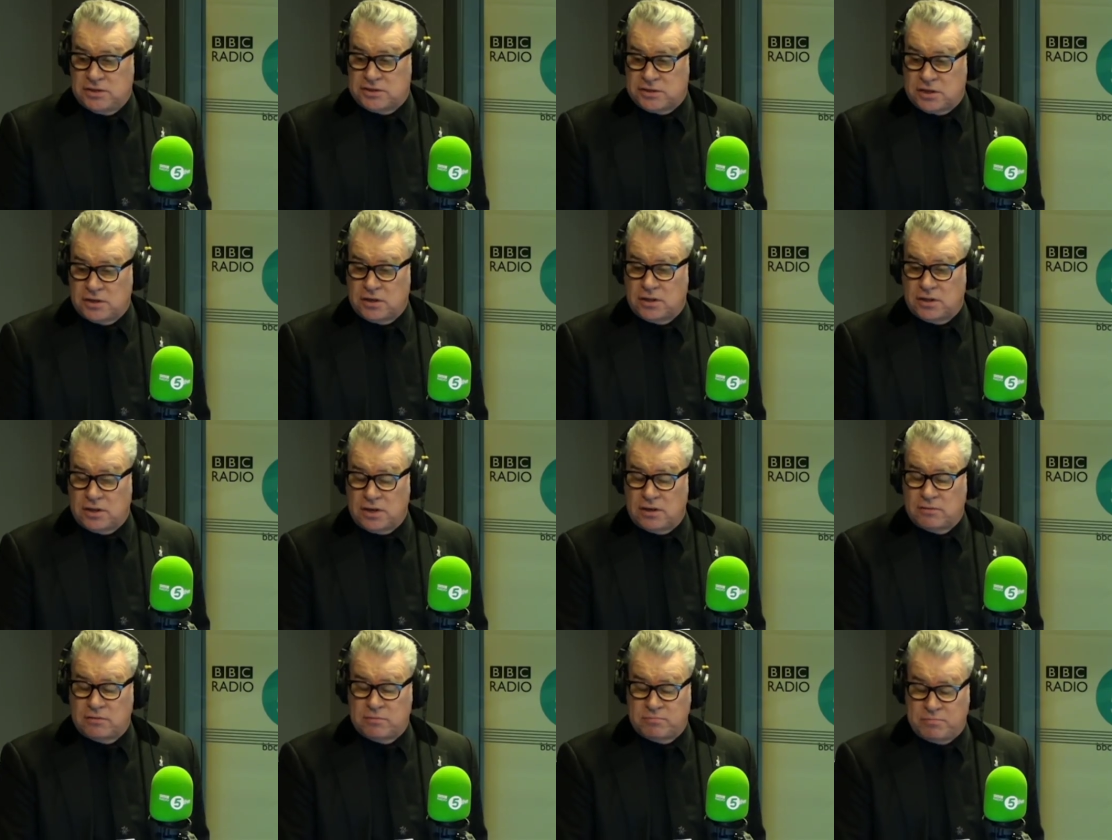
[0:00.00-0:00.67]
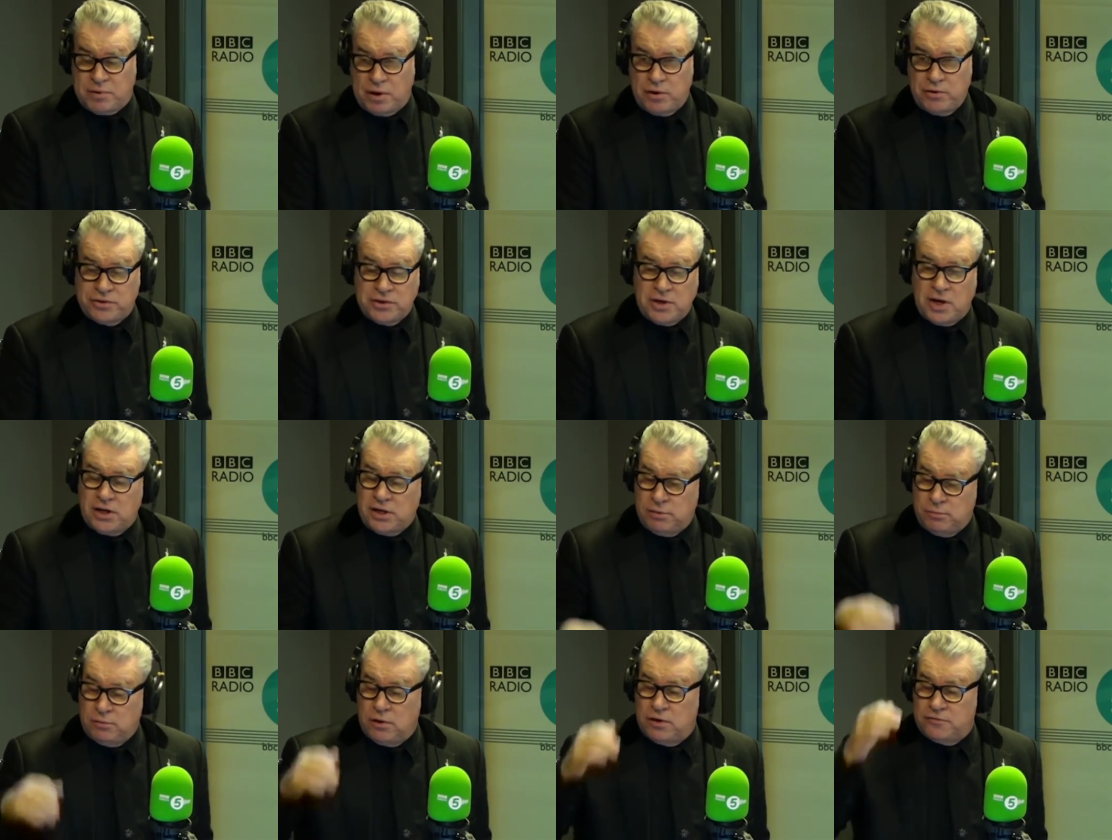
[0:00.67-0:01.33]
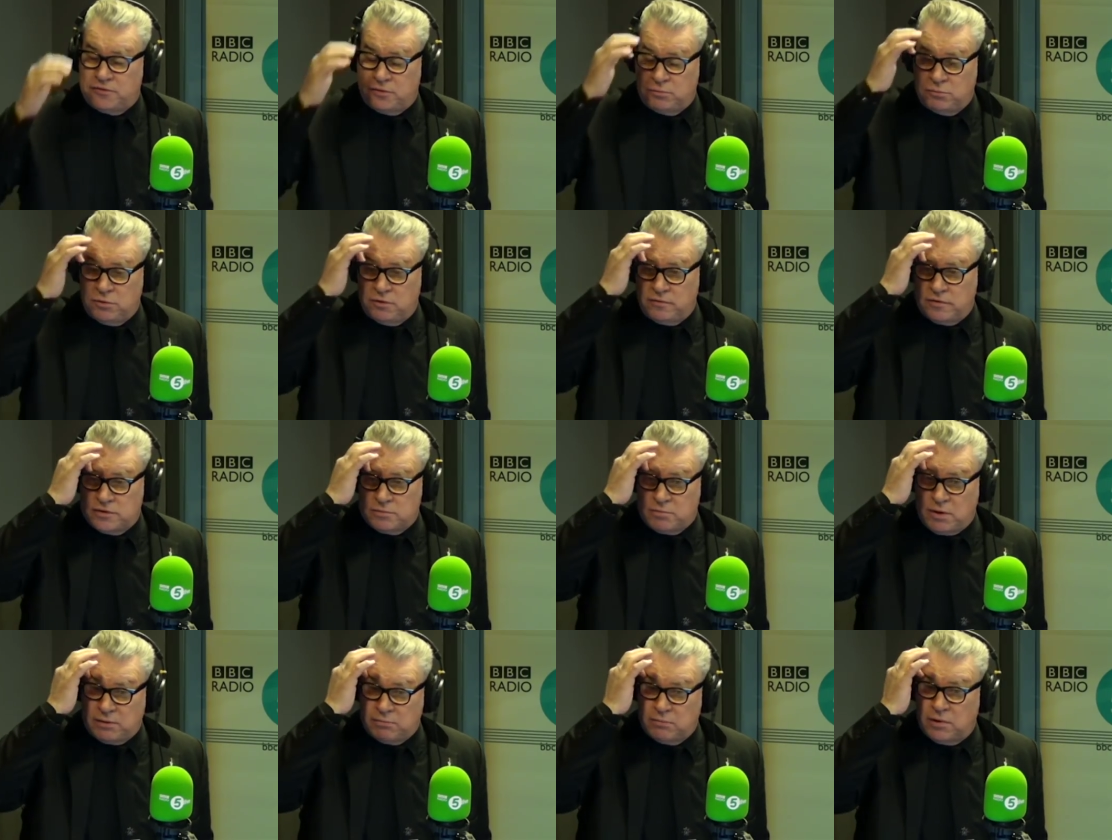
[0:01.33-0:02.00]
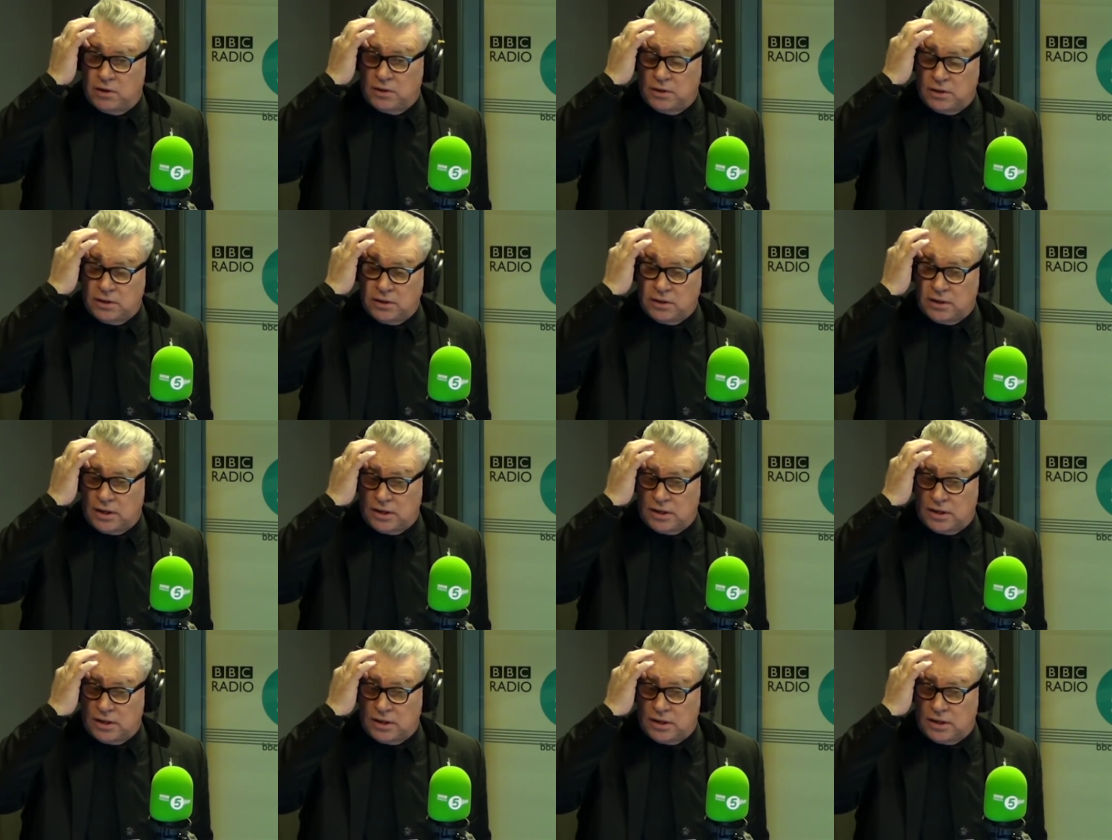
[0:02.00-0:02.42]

incidentally, the, both the Eddie Murphy movies made money,